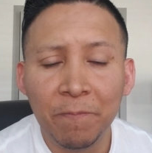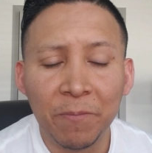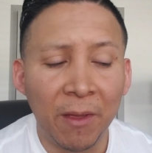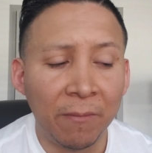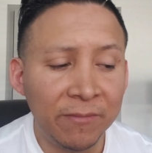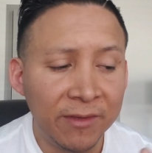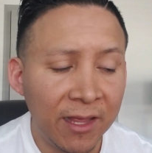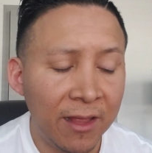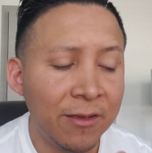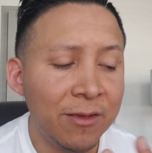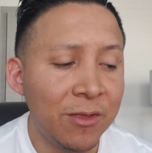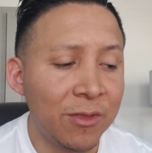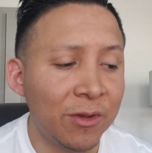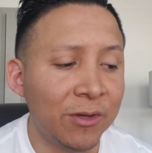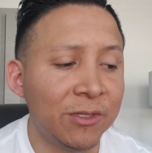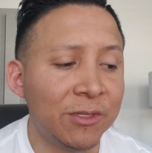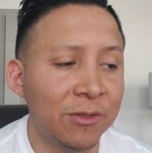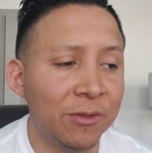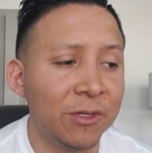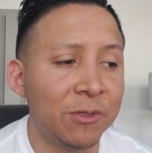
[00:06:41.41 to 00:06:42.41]
I'm telling you,
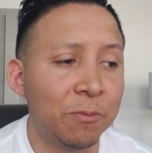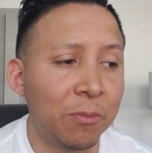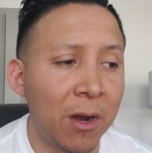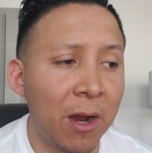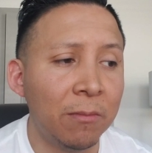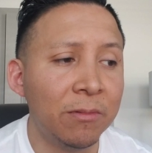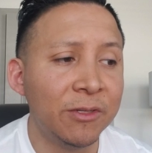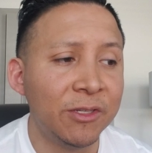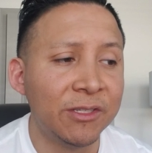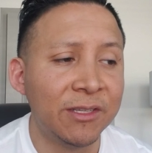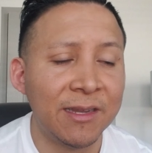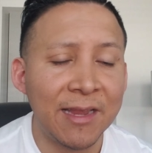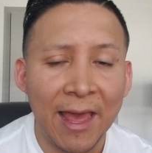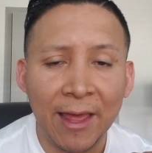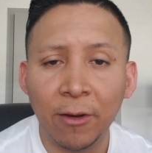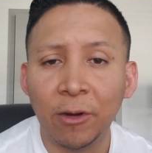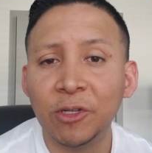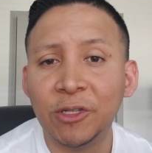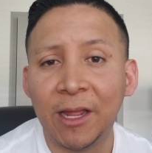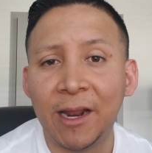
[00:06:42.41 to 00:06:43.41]
there's, there's probably just an
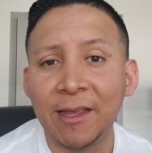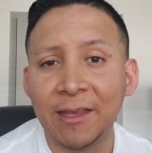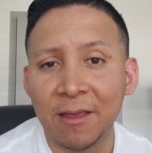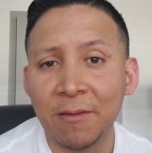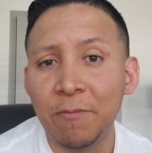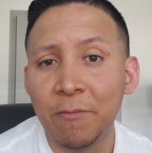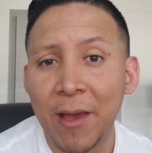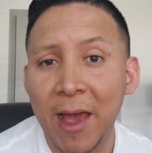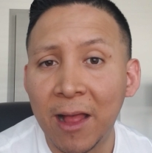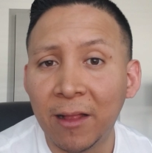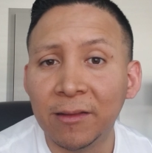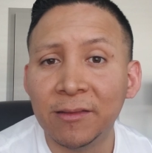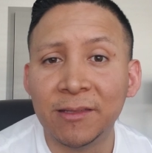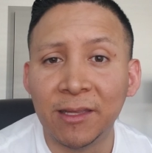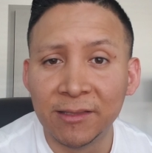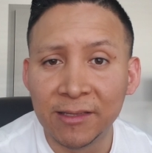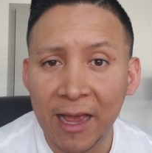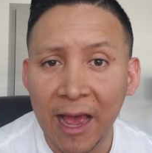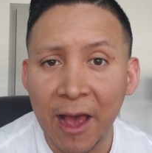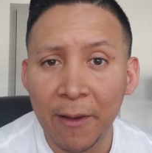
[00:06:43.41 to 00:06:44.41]
energetic imbalance
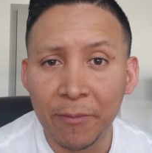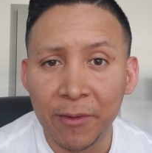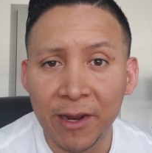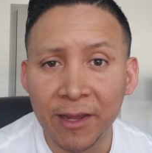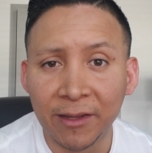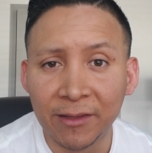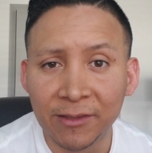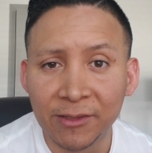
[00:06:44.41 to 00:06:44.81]
that's happening.